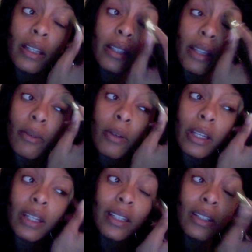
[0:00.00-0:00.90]
That way
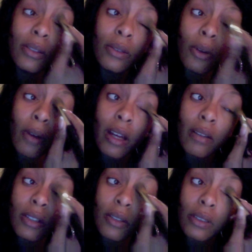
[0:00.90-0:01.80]
you don't
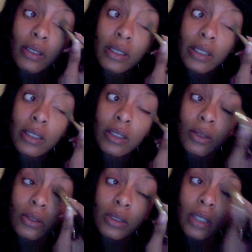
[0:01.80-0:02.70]
have different skin
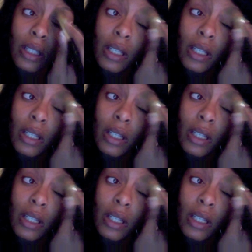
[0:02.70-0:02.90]
tones